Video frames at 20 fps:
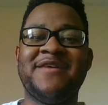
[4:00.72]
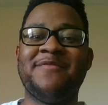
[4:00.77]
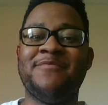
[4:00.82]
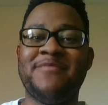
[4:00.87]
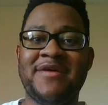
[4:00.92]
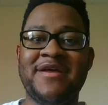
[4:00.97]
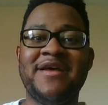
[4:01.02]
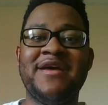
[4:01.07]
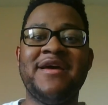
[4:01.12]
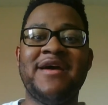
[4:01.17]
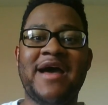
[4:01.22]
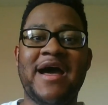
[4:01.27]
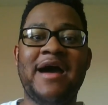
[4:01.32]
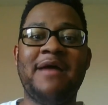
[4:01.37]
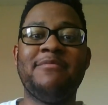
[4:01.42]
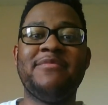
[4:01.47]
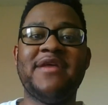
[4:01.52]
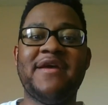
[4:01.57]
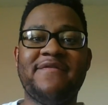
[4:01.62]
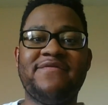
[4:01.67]
um,
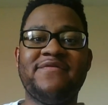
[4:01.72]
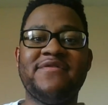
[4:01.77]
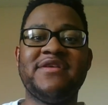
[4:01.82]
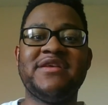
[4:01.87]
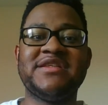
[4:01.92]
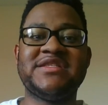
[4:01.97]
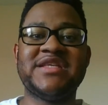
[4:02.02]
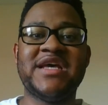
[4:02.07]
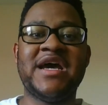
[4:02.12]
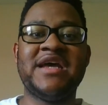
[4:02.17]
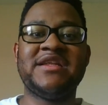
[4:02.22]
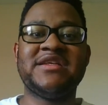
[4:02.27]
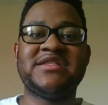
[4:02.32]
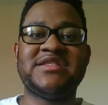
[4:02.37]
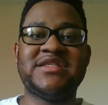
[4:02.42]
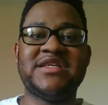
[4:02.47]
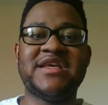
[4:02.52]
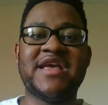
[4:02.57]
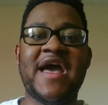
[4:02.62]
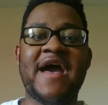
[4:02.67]
I'm definitely excited to
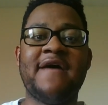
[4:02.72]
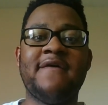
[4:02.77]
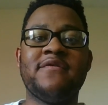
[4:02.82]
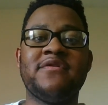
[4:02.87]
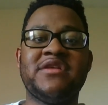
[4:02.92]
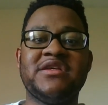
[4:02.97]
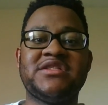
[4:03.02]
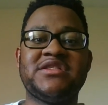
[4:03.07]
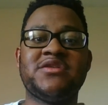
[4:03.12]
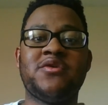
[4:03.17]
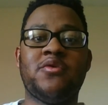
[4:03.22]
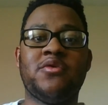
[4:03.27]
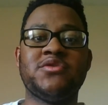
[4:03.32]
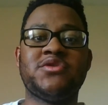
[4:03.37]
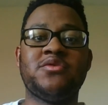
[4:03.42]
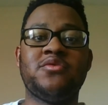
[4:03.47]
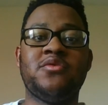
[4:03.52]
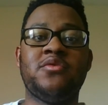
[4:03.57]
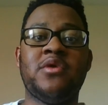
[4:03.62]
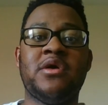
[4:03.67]
see how this is going
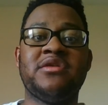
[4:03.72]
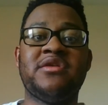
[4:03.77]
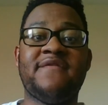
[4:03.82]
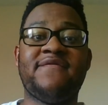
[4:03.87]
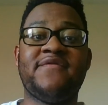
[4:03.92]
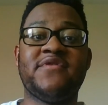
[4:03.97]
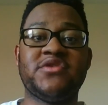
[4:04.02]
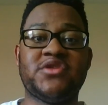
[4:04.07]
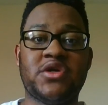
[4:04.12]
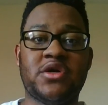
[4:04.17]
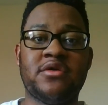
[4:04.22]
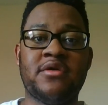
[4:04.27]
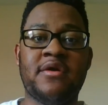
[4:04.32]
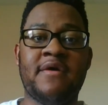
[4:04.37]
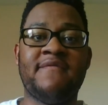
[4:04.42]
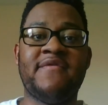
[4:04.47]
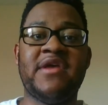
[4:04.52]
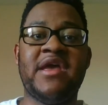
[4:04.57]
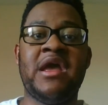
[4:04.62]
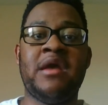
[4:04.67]
to a different turn
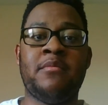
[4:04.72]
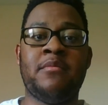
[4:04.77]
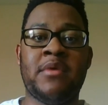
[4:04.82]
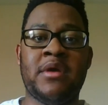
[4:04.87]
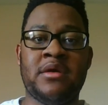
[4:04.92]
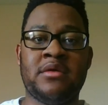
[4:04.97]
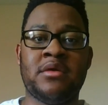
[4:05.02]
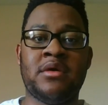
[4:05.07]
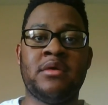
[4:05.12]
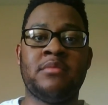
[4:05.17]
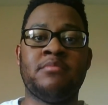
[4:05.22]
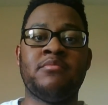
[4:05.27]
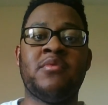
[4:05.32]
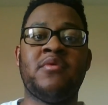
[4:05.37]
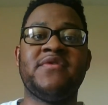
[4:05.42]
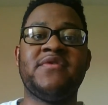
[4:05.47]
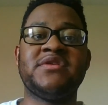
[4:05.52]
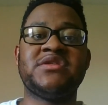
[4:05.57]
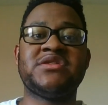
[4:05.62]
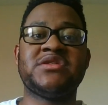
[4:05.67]
of the Ant Man um,
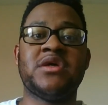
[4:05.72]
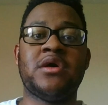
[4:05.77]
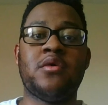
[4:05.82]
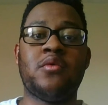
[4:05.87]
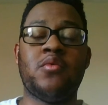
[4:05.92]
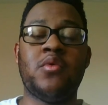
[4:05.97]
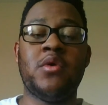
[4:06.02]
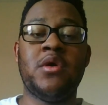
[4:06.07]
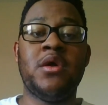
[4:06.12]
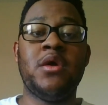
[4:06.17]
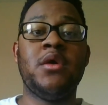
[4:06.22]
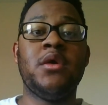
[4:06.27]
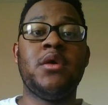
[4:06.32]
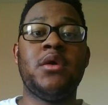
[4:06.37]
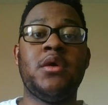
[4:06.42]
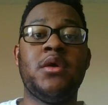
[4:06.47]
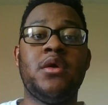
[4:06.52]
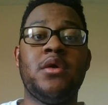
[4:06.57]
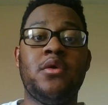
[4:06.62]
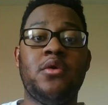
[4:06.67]
movie. So,
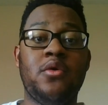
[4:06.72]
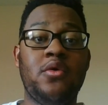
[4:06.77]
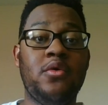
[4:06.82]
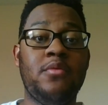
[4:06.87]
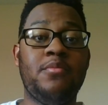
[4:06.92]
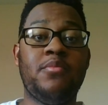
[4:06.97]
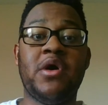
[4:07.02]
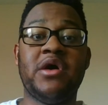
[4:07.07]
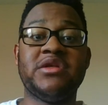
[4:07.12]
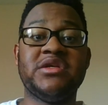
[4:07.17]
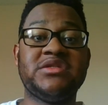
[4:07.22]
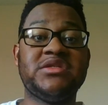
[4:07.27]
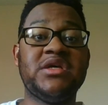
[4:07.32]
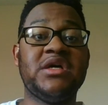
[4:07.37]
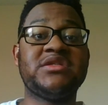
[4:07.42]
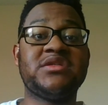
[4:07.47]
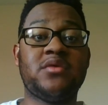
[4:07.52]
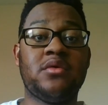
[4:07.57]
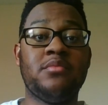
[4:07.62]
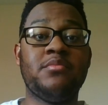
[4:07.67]
oh boy, this
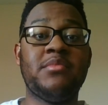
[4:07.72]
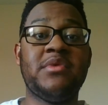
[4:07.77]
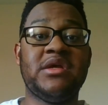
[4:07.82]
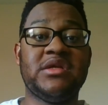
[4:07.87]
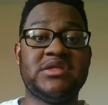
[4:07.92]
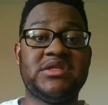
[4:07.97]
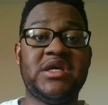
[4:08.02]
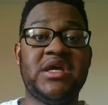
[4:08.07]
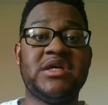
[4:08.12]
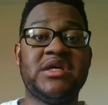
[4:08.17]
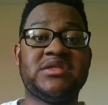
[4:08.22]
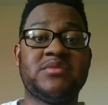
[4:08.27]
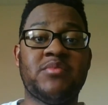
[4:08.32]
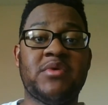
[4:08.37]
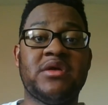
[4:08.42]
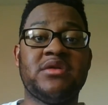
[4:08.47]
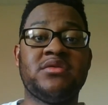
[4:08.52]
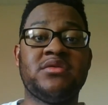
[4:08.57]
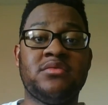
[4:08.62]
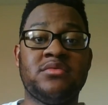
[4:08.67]
is going to be intense,
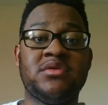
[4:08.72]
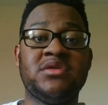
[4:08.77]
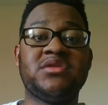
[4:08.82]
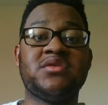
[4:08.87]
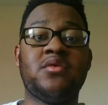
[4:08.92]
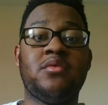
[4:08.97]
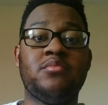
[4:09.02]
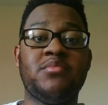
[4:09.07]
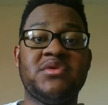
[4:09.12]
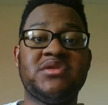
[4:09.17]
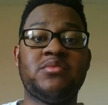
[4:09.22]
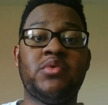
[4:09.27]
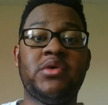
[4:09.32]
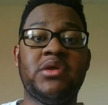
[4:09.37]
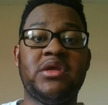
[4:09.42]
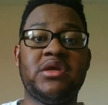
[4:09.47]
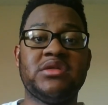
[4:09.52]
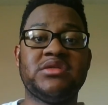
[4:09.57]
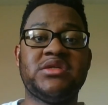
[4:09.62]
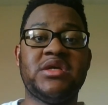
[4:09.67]
man. This is going to be
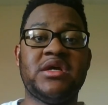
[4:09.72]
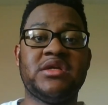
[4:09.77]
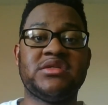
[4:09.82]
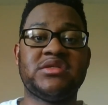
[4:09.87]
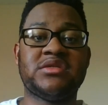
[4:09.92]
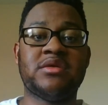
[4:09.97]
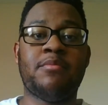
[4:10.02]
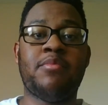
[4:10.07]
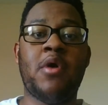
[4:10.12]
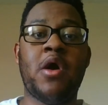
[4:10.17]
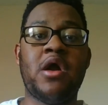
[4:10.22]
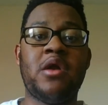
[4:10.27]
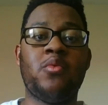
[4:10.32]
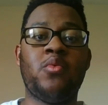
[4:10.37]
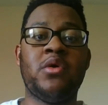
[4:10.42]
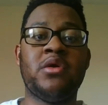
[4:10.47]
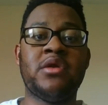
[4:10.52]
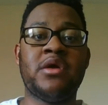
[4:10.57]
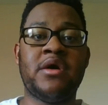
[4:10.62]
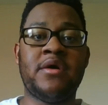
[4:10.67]
really intense. The
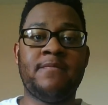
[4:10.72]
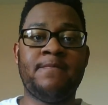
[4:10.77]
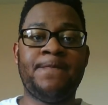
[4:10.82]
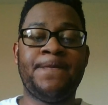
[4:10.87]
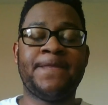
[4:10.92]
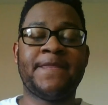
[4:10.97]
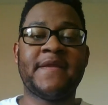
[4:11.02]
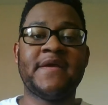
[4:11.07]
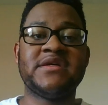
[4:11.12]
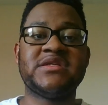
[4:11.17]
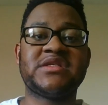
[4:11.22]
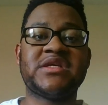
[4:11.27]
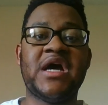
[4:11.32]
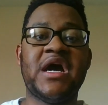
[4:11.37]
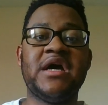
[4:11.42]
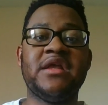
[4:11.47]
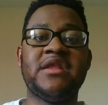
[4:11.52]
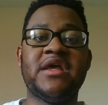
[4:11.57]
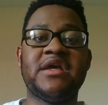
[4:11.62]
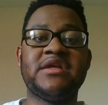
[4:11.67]
part when um
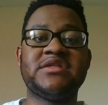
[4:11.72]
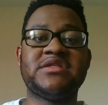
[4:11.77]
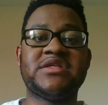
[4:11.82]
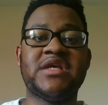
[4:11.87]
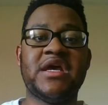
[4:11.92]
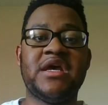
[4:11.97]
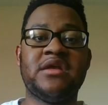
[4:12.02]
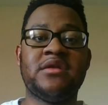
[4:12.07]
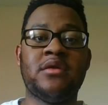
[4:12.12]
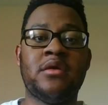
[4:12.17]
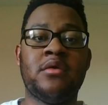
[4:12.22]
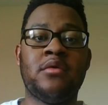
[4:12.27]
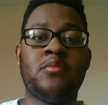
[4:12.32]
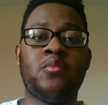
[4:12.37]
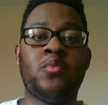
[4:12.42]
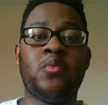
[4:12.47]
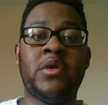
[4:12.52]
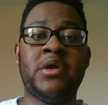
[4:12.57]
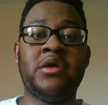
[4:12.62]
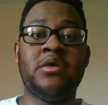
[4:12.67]
Scott Lang said
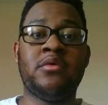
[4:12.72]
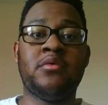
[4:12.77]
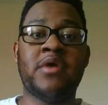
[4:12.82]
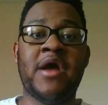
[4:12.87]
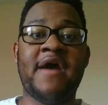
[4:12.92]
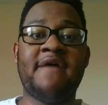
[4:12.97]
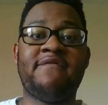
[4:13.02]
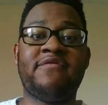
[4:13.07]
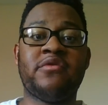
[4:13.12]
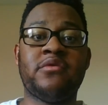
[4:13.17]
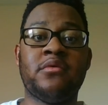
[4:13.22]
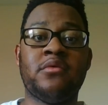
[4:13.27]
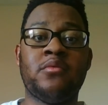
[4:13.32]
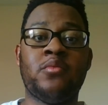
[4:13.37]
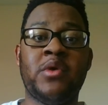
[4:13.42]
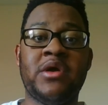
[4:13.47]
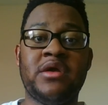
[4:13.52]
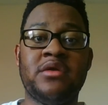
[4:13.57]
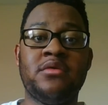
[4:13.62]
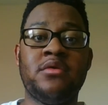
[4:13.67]
we don't have to
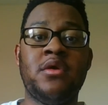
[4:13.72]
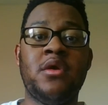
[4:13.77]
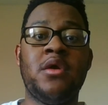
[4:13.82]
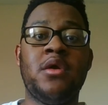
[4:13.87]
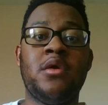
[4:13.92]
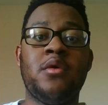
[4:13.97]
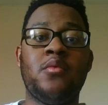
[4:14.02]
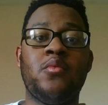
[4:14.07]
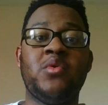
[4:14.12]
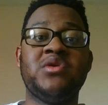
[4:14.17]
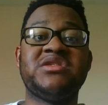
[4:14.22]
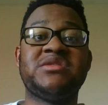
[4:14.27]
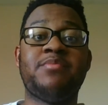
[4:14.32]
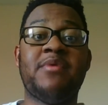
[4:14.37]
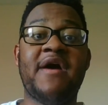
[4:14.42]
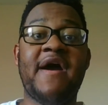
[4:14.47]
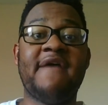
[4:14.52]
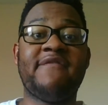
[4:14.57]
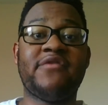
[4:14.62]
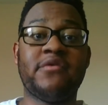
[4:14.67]
win. We just
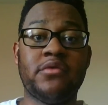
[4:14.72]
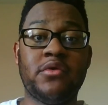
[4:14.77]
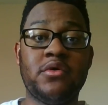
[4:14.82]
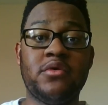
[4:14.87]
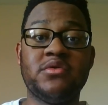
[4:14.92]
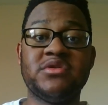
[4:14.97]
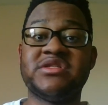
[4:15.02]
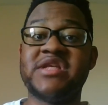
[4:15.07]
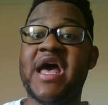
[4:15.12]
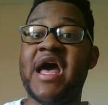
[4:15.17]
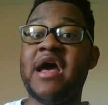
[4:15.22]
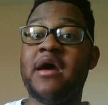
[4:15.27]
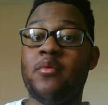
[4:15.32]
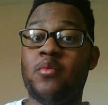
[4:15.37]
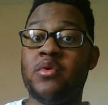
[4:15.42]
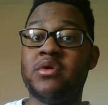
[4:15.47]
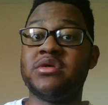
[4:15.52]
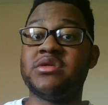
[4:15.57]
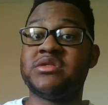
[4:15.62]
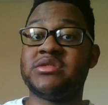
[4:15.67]
gonna have to lose. That
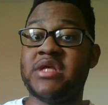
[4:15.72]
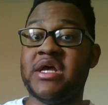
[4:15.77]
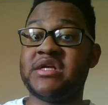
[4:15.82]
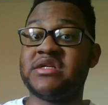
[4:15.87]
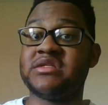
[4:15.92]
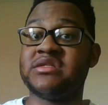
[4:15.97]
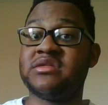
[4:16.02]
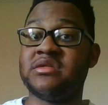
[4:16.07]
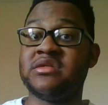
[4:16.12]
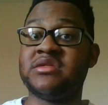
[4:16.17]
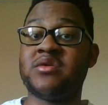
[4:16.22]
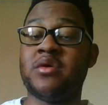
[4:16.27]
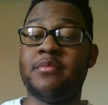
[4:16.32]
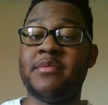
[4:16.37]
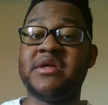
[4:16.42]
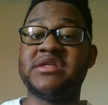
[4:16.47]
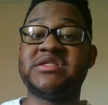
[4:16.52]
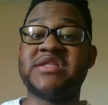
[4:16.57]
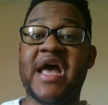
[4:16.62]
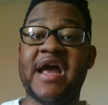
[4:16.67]
was like this is gonna
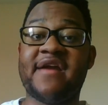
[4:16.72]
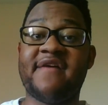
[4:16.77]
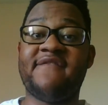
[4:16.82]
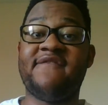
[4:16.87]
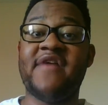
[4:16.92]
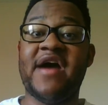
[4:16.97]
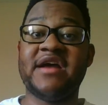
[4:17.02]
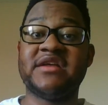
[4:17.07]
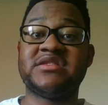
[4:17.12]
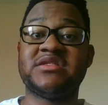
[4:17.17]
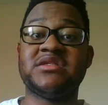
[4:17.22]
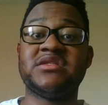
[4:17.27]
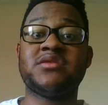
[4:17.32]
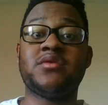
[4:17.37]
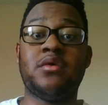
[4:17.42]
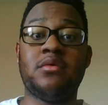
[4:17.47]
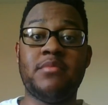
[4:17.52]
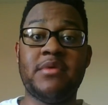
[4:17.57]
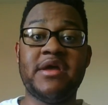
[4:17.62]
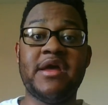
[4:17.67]
be a sacrifice. This is
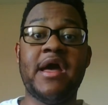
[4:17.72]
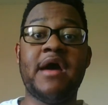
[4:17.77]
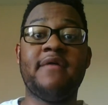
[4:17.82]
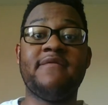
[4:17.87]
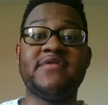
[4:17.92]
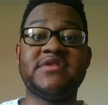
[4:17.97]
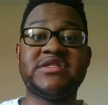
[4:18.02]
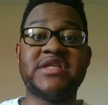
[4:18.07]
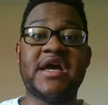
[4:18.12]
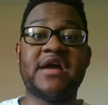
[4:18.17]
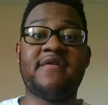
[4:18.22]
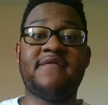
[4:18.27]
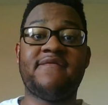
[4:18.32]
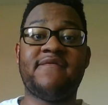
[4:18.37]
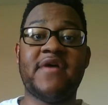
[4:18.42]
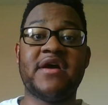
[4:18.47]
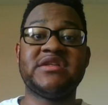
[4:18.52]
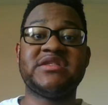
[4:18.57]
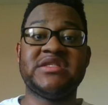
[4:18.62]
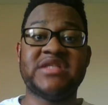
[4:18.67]
gonna be a hell of a
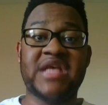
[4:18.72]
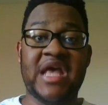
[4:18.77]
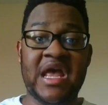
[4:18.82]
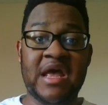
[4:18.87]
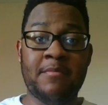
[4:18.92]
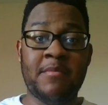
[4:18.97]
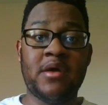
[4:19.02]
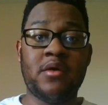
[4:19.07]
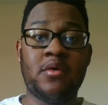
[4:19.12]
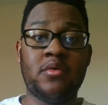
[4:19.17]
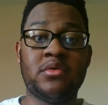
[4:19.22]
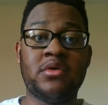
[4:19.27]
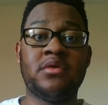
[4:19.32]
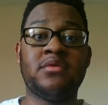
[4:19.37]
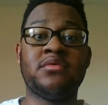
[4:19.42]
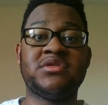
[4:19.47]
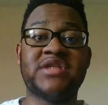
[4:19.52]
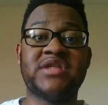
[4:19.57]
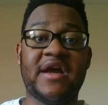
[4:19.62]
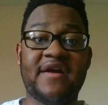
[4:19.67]
sacrifice. Is Ant Man
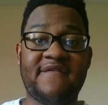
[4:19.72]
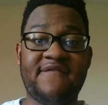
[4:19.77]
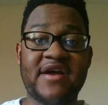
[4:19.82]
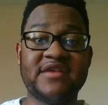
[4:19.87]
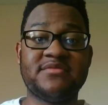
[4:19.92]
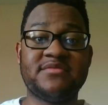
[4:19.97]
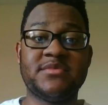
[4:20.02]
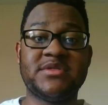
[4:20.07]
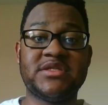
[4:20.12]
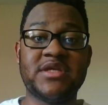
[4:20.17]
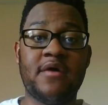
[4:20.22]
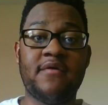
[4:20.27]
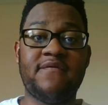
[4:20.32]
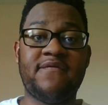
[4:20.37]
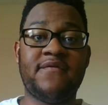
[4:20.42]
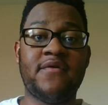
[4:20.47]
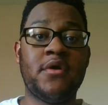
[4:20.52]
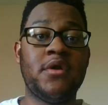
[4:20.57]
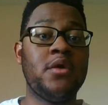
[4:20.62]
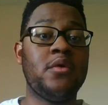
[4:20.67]
gonna sacrifice
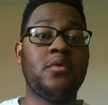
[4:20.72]
himself?